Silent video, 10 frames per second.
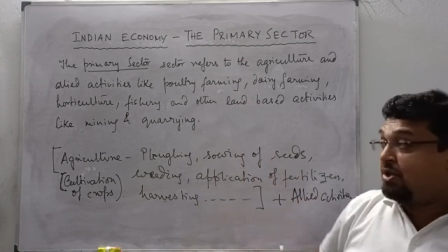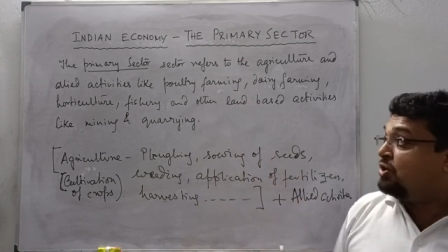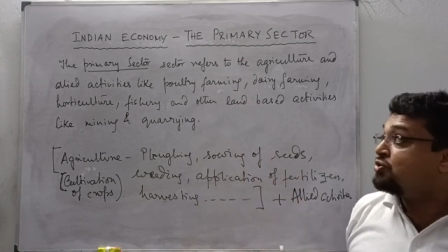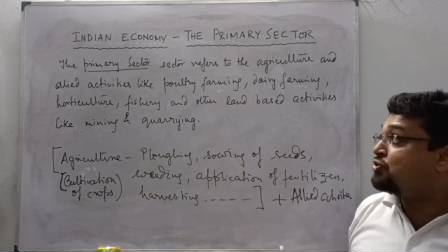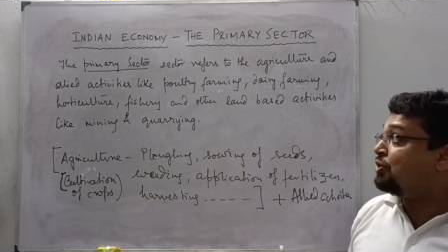
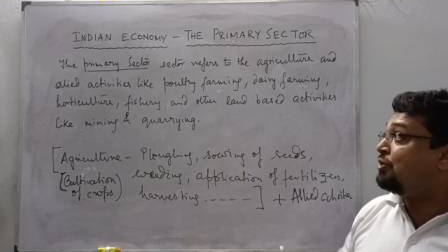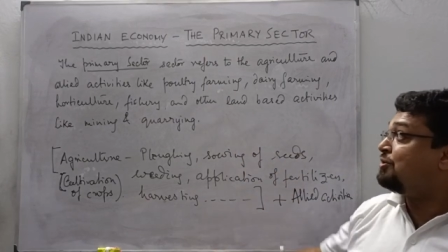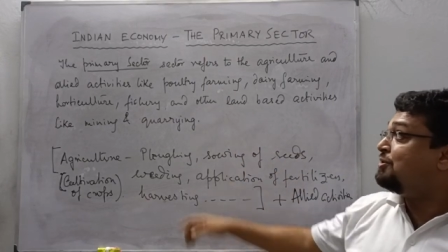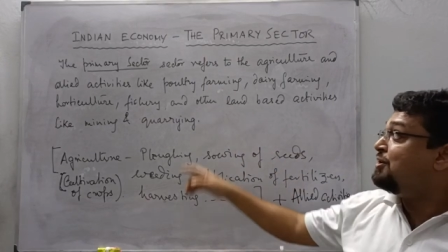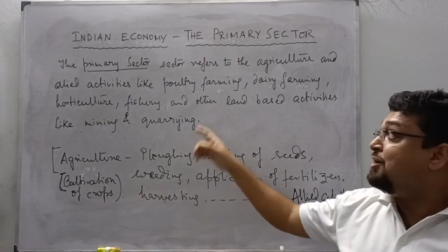
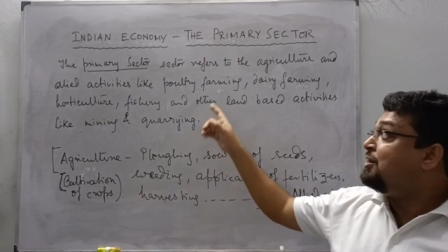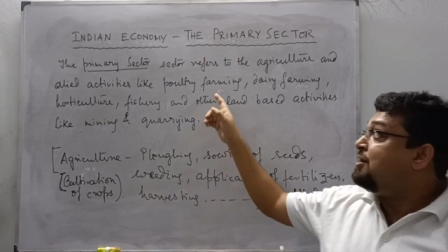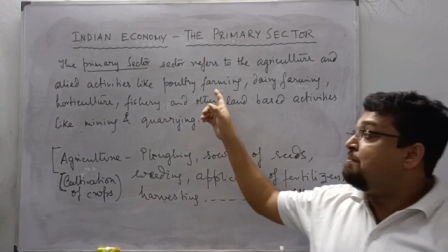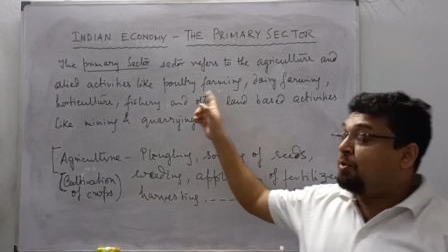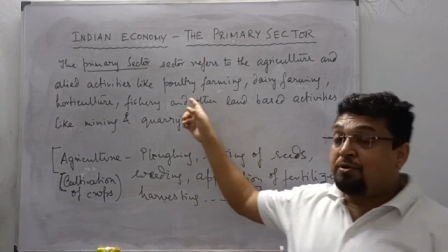So,
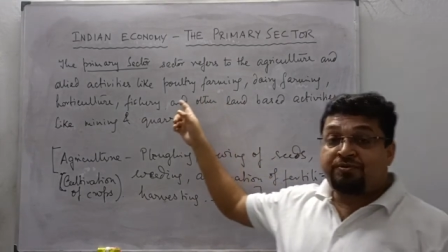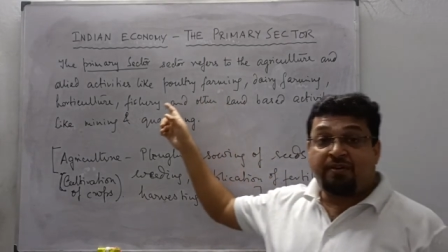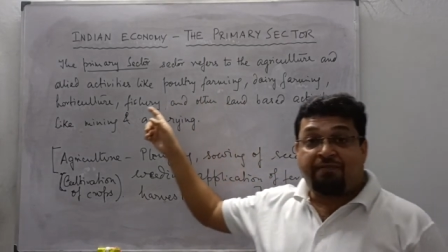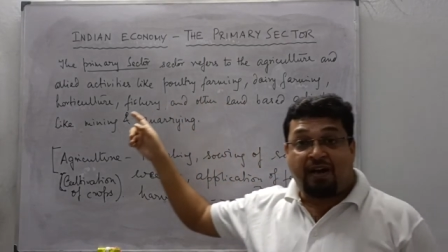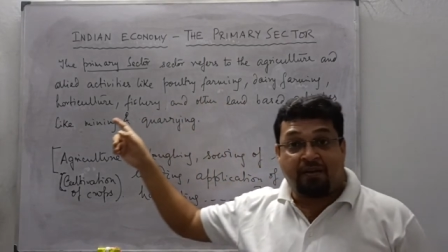poultry
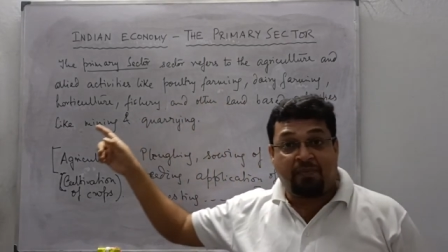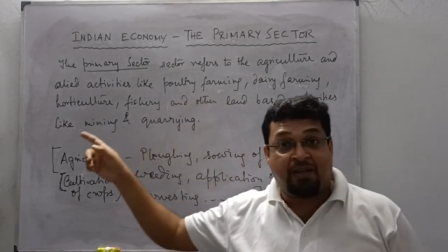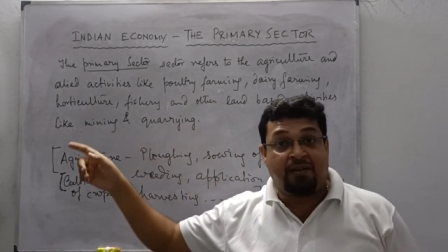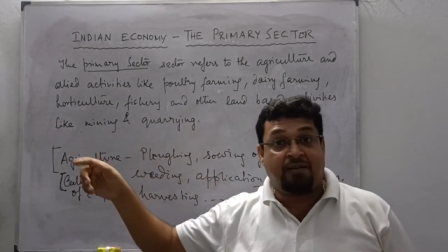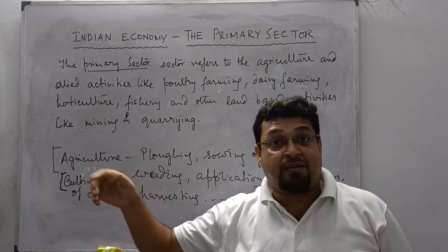
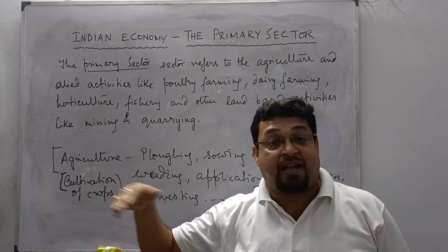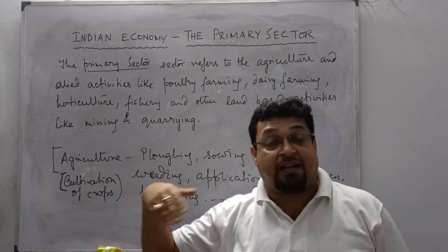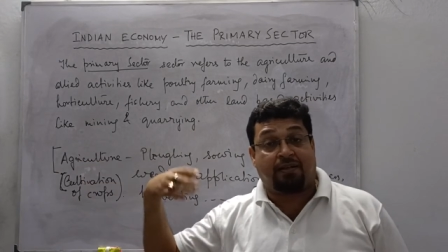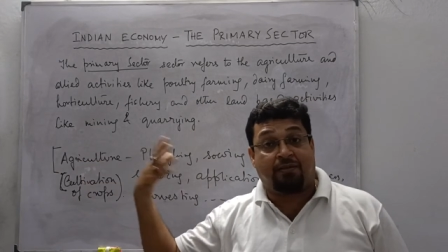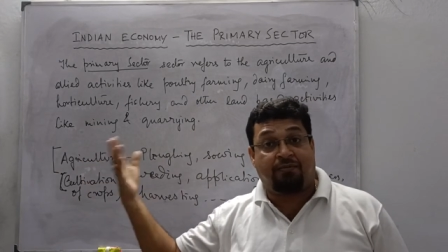farming,
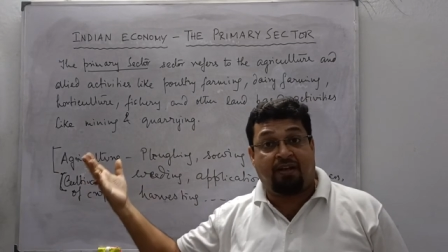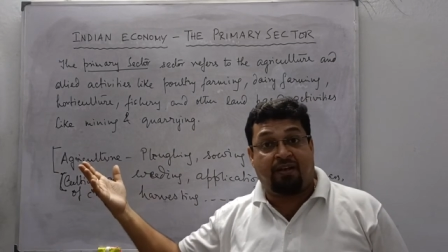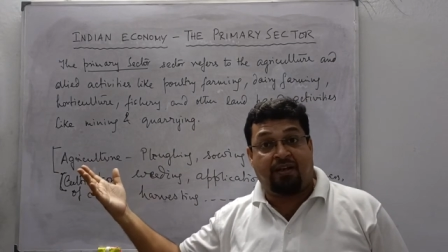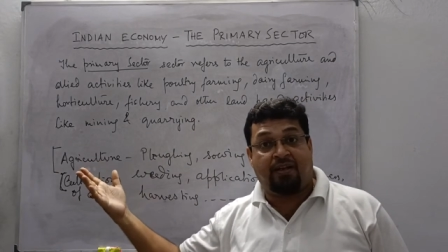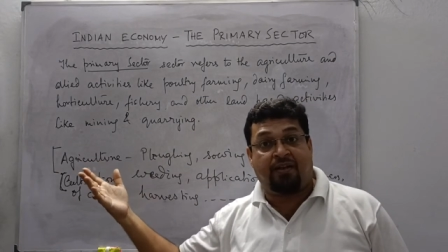cattle
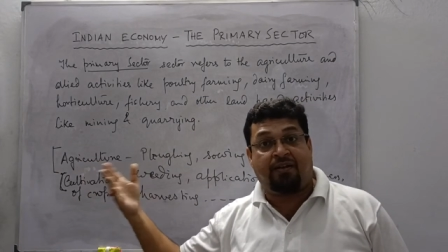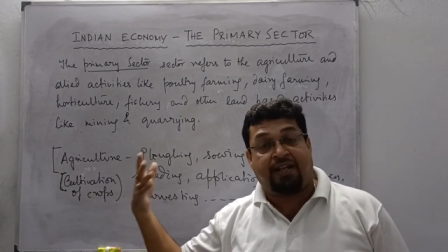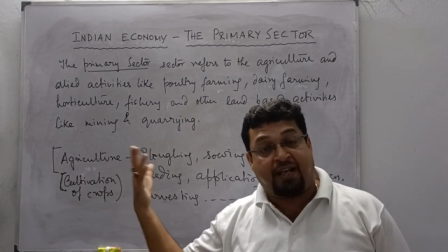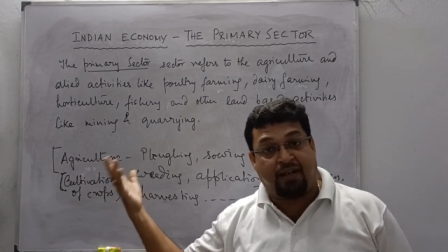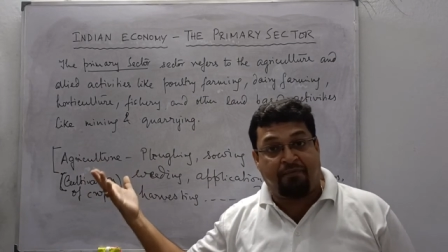rearing,
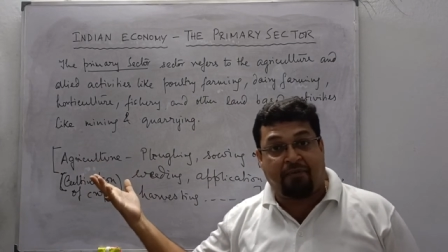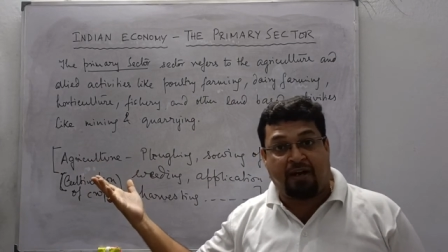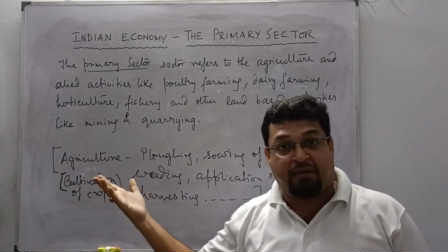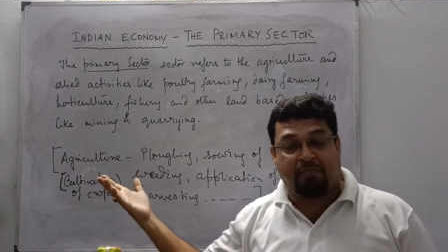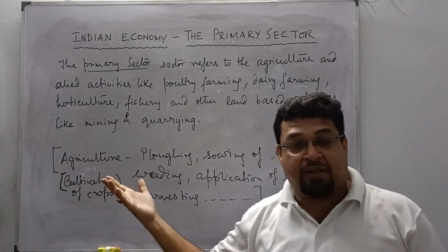dairy
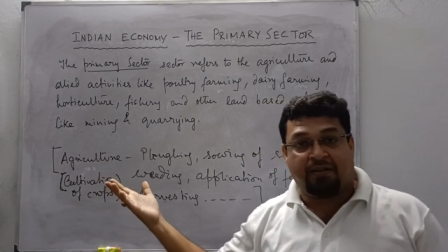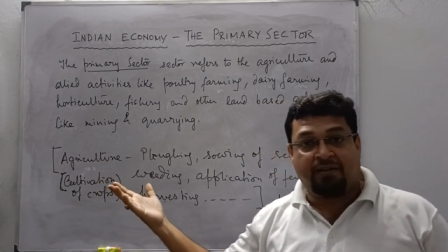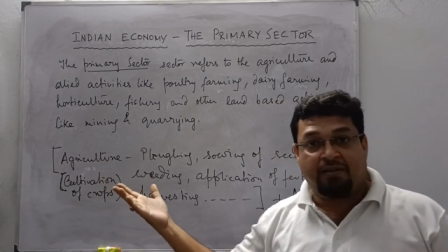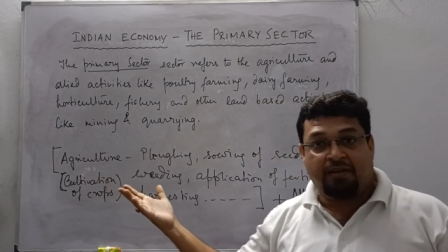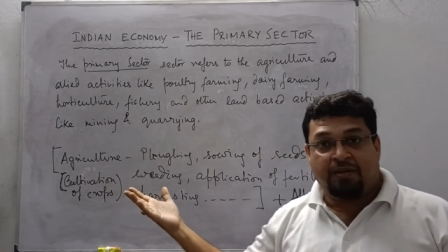
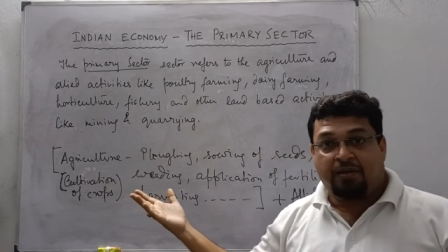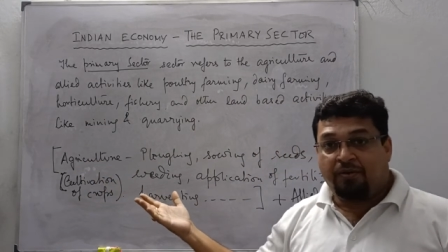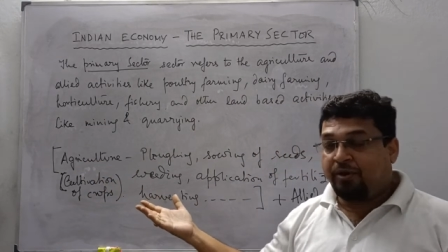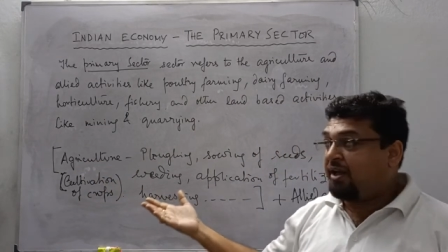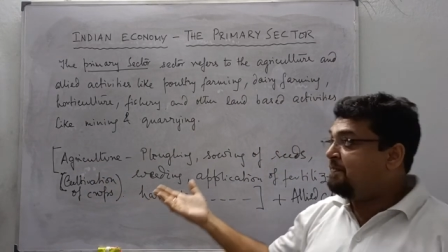farming,
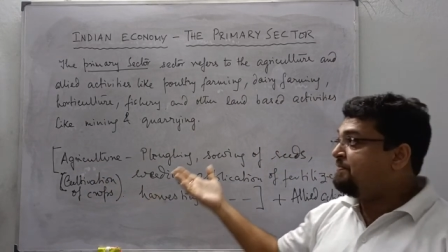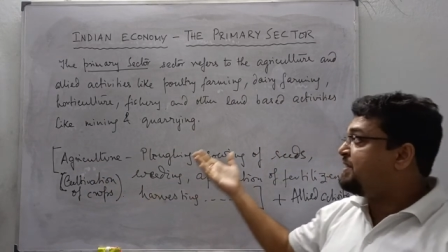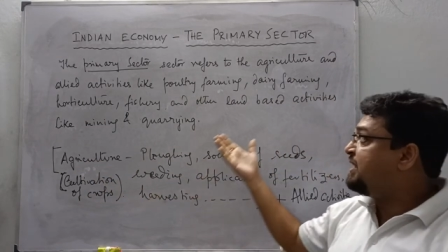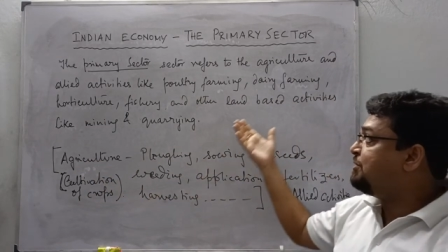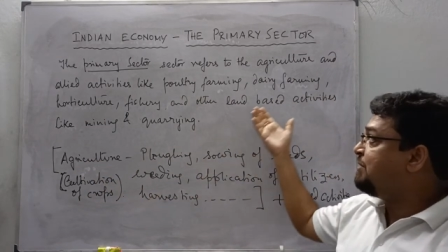okay.
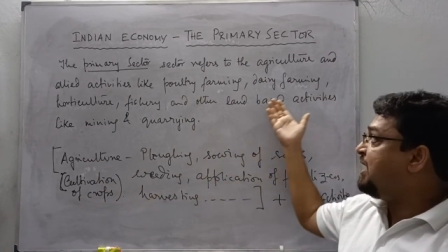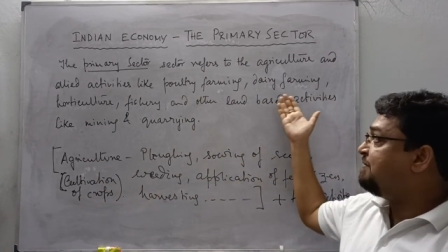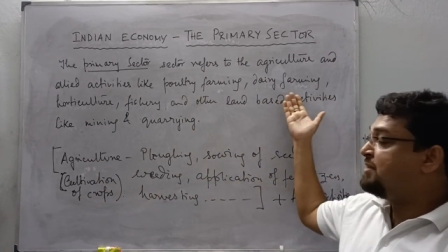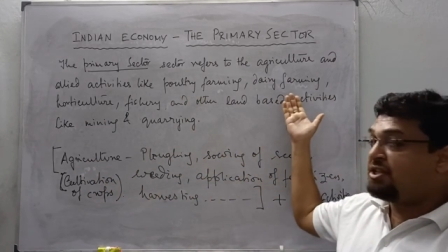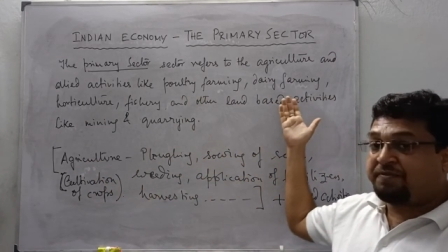Then you have
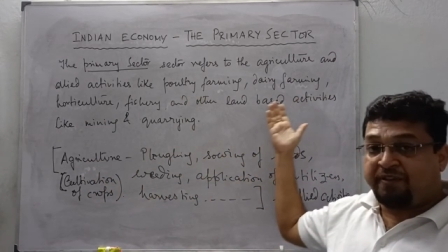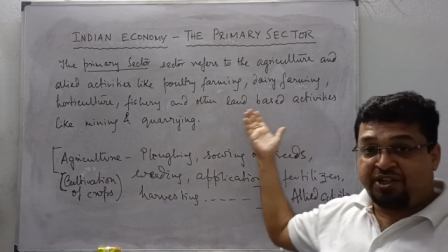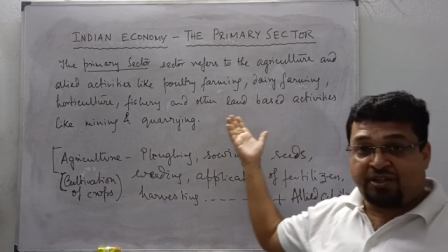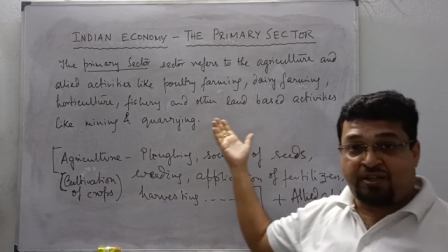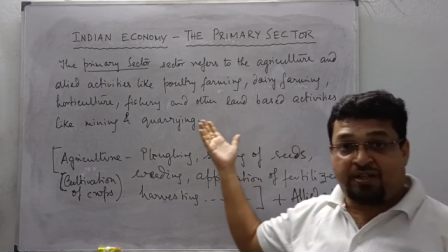these
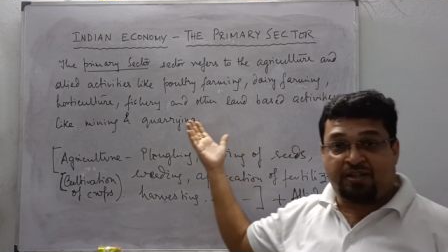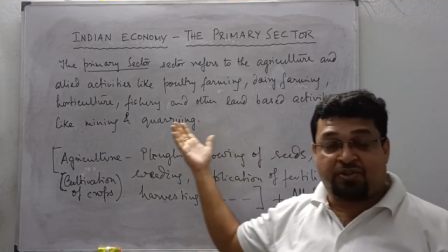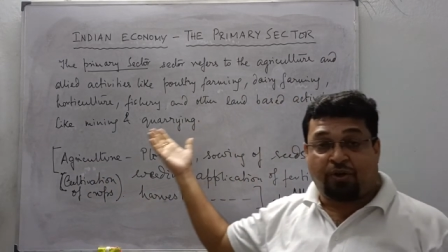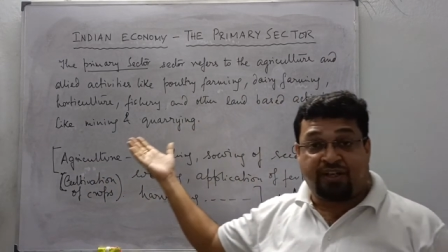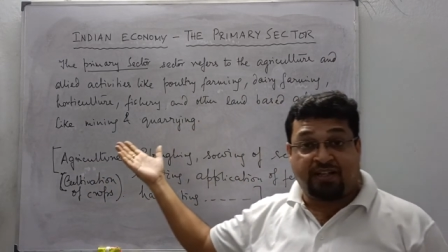fisheries,
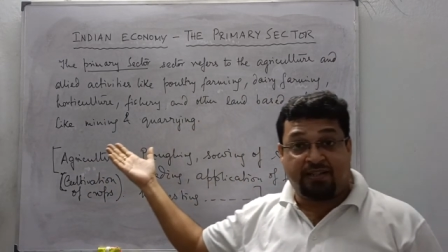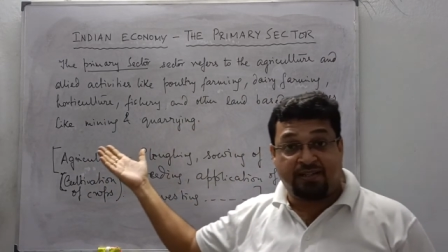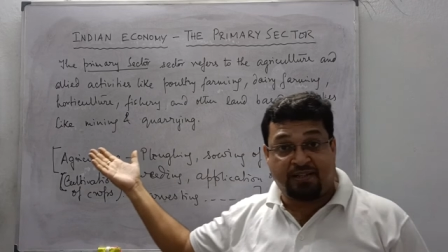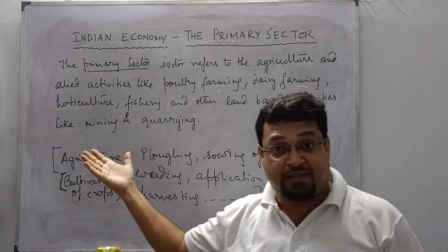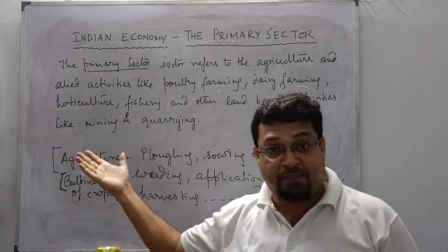
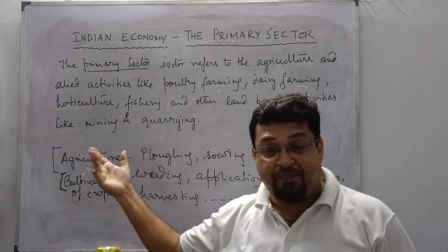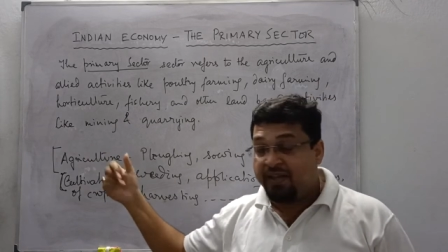horticulture.